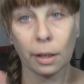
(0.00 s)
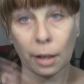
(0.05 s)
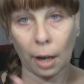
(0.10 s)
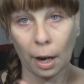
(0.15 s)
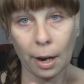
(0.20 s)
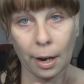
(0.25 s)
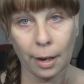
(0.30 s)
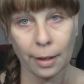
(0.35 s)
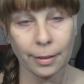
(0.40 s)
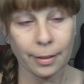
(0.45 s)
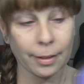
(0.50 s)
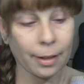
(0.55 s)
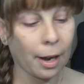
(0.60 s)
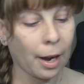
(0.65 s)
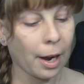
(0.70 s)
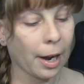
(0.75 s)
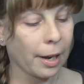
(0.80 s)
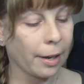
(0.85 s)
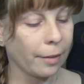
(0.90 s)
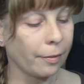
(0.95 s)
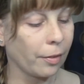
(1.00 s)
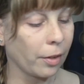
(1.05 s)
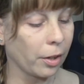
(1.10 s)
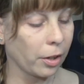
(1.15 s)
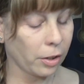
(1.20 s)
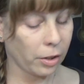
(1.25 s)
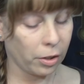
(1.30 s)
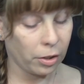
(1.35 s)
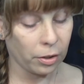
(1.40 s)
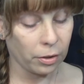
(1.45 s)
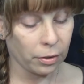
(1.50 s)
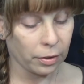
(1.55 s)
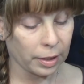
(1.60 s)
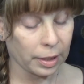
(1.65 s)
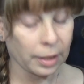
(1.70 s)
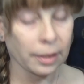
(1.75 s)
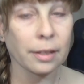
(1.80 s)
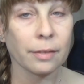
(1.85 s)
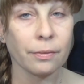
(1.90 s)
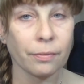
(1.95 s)
Guys, I've used
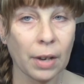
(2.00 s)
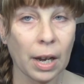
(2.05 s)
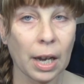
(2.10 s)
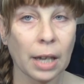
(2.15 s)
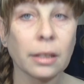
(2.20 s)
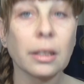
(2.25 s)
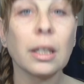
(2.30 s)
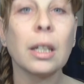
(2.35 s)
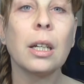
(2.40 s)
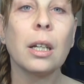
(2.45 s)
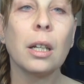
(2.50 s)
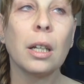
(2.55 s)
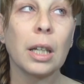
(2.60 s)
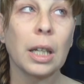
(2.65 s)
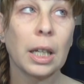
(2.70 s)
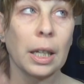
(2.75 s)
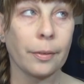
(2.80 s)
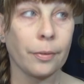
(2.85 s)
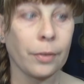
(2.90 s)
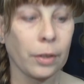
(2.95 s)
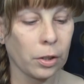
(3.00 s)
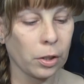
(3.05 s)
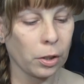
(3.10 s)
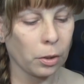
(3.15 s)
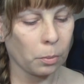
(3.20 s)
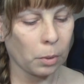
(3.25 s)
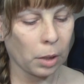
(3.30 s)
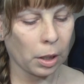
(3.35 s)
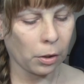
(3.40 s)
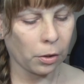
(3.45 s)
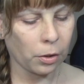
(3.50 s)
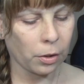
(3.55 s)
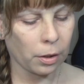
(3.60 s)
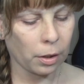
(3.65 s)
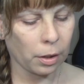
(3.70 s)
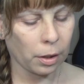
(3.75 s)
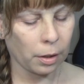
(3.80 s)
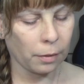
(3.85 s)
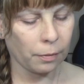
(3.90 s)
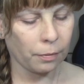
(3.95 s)
this. In fact, if you do watch
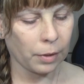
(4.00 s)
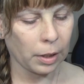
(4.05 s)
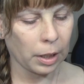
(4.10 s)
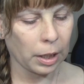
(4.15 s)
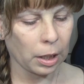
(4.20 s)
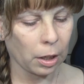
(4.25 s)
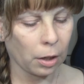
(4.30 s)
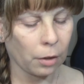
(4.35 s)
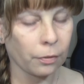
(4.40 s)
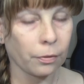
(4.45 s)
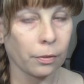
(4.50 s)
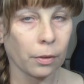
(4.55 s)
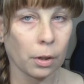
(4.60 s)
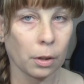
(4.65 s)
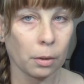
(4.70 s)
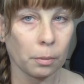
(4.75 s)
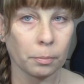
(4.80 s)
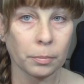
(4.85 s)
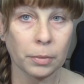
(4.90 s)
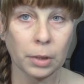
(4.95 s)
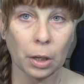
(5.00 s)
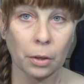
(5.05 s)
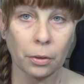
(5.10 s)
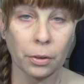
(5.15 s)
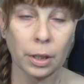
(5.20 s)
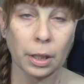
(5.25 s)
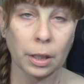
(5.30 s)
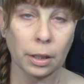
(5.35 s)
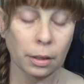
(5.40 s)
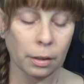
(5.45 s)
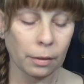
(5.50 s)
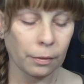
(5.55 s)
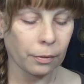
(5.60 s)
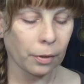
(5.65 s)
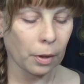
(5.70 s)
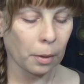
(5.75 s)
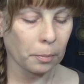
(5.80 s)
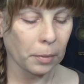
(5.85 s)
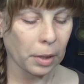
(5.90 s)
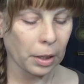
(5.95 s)
the video from Dothan
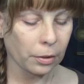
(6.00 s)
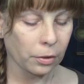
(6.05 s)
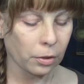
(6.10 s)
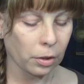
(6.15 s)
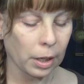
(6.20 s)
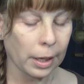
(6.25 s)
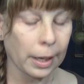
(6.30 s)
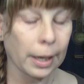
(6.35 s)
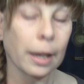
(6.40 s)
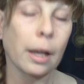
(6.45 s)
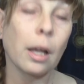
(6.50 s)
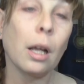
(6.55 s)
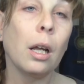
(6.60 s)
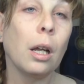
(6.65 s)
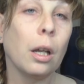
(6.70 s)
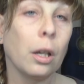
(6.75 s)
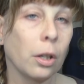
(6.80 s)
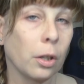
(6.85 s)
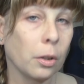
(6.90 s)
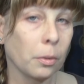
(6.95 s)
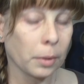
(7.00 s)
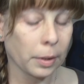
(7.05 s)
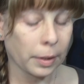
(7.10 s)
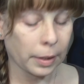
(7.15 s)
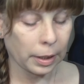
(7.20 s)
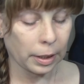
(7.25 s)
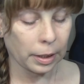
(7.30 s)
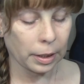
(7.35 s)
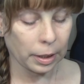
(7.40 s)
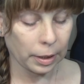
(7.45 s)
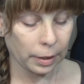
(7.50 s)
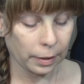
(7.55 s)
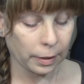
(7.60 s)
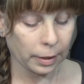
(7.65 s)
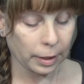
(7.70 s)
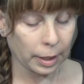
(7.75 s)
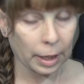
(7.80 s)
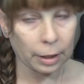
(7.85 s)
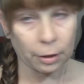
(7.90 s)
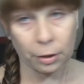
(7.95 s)
from yesterday, you will see this
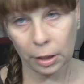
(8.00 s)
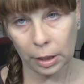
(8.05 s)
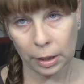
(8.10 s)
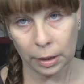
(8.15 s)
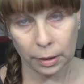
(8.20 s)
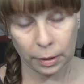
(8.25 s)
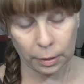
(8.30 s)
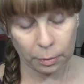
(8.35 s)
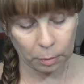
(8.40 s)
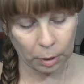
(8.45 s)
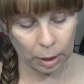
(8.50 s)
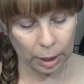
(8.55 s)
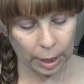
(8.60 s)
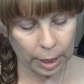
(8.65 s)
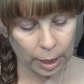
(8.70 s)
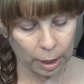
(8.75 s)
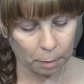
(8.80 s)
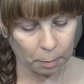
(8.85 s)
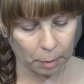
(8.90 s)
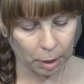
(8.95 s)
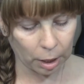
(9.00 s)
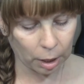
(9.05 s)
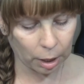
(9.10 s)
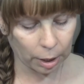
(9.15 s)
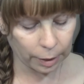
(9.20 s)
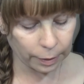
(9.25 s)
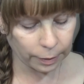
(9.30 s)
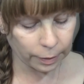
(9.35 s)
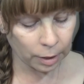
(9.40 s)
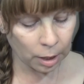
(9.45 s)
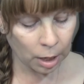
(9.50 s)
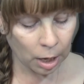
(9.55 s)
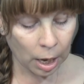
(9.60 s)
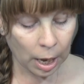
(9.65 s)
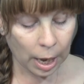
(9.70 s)
in action. This is what I had on my eyes.